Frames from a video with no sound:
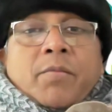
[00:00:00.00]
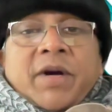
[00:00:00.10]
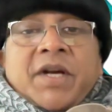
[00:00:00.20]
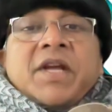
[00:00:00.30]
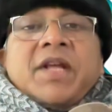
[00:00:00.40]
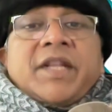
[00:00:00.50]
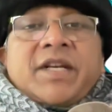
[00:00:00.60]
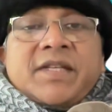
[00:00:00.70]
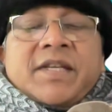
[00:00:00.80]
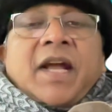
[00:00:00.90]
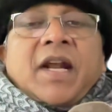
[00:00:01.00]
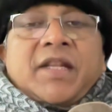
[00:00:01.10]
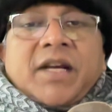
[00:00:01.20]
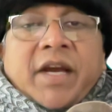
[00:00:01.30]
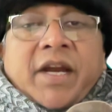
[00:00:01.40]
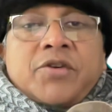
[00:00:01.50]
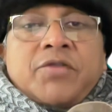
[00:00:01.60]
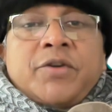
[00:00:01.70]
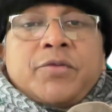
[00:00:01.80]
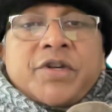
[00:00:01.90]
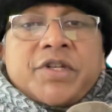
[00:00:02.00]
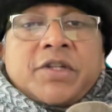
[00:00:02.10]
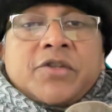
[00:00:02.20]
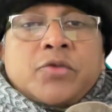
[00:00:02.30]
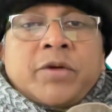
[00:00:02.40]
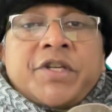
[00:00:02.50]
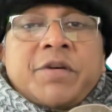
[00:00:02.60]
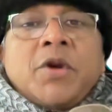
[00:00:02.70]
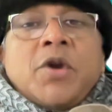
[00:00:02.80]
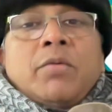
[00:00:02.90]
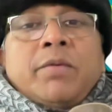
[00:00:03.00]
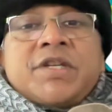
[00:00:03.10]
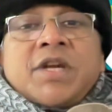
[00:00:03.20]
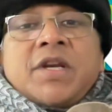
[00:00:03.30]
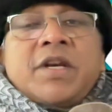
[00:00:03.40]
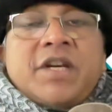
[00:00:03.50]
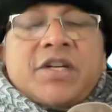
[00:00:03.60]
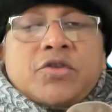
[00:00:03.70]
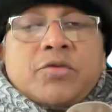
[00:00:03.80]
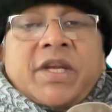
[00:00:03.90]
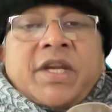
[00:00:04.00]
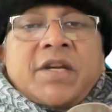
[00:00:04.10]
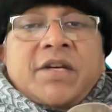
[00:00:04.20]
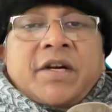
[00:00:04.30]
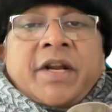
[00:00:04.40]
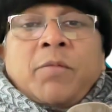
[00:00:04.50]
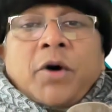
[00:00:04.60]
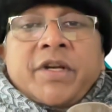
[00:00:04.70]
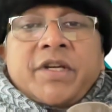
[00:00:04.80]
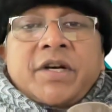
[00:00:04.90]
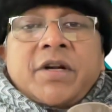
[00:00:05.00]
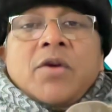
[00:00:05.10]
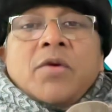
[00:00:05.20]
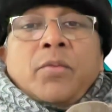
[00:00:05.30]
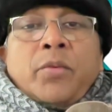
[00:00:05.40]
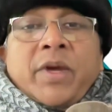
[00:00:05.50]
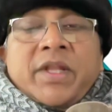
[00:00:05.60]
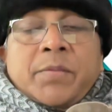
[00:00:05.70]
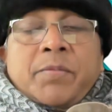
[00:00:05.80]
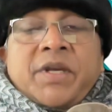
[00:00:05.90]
but that is another kind of nutritional stewardship which needs to be catered and monitored when the